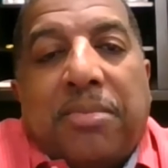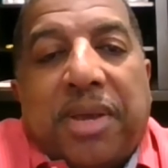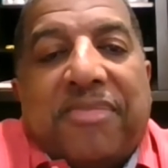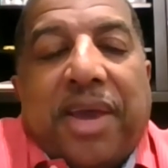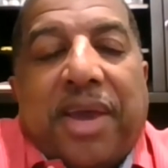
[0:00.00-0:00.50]
a
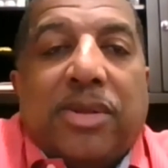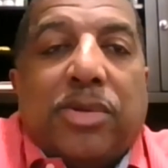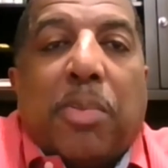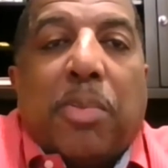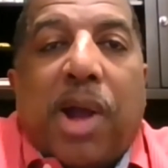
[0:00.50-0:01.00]
big fan of
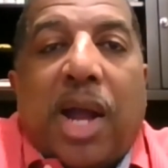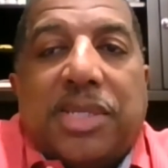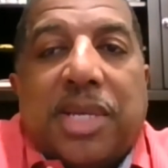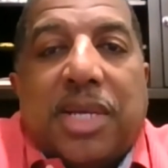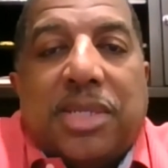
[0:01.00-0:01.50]
their
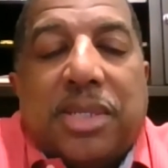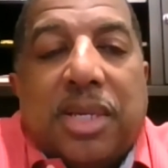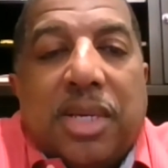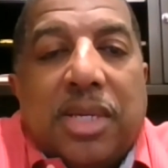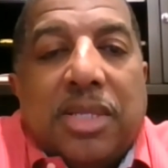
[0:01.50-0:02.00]
process
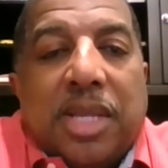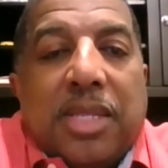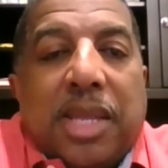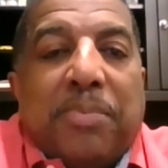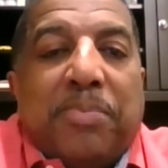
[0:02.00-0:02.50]

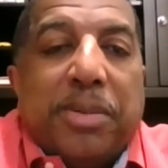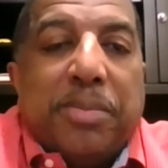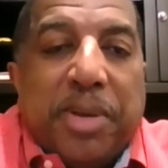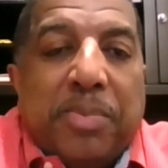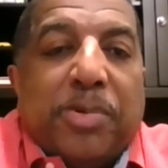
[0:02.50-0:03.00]
that they
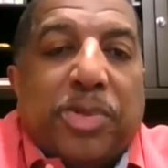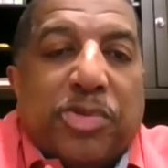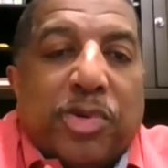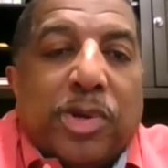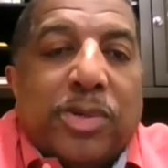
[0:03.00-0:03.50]
put people
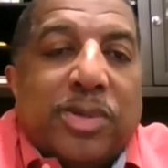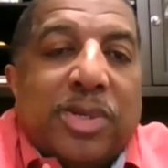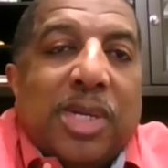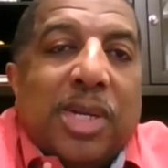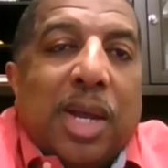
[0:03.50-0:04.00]
through.
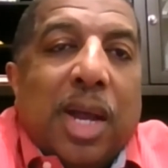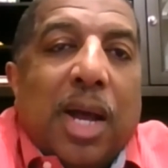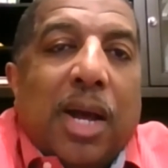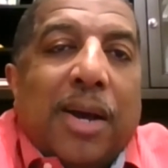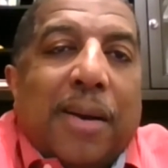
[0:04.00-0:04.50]

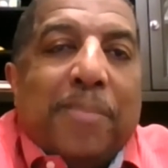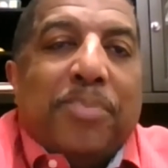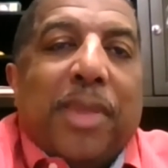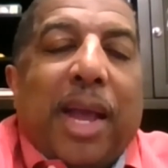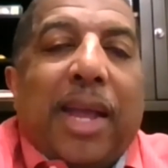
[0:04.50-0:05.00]

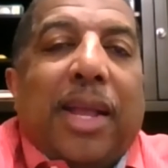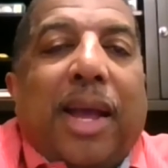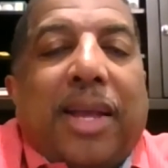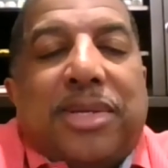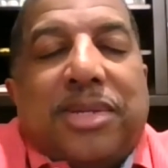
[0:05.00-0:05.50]

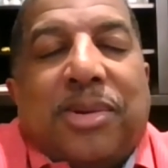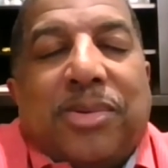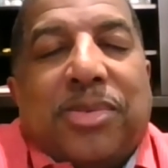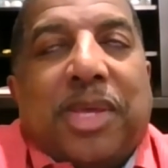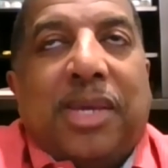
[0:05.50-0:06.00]
I just
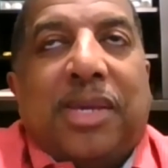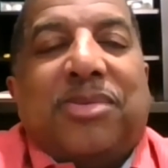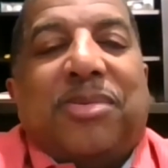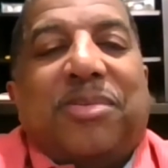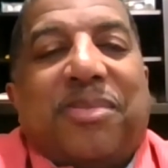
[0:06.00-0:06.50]
don't think
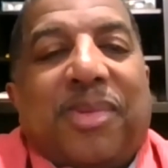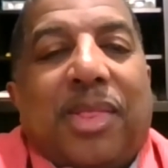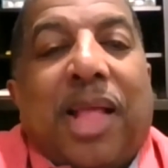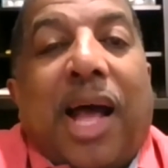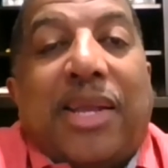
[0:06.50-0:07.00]
it's
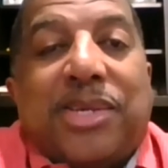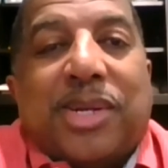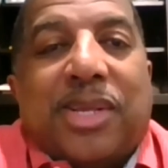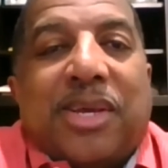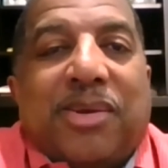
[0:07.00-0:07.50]

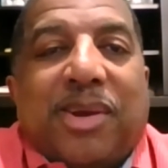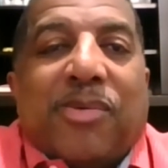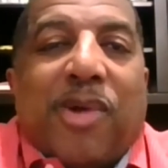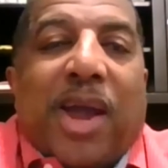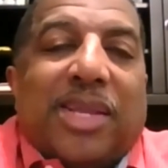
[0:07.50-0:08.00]
logically
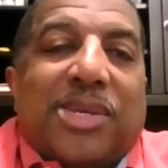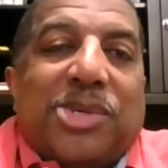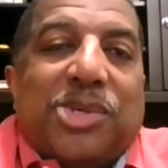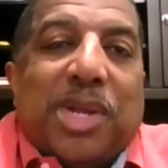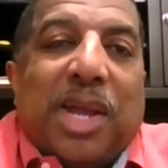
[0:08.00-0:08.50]
correct that
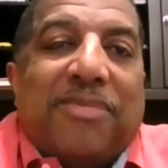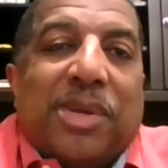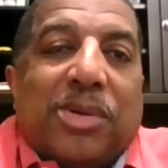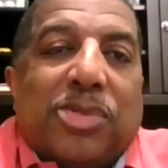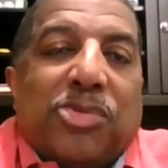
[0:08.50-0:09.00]
you should have to
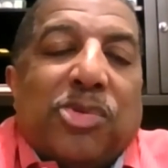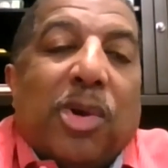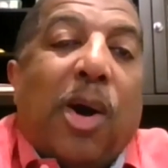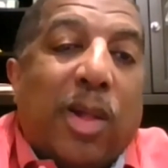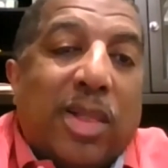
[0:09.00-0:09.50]
go through
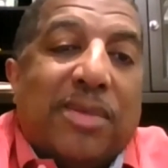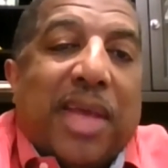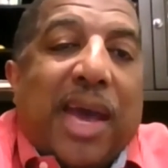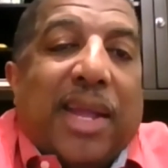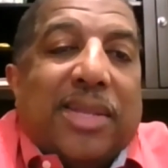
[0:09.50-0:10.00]
all of
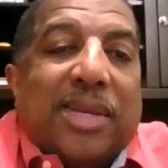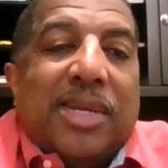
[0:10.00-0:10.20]
that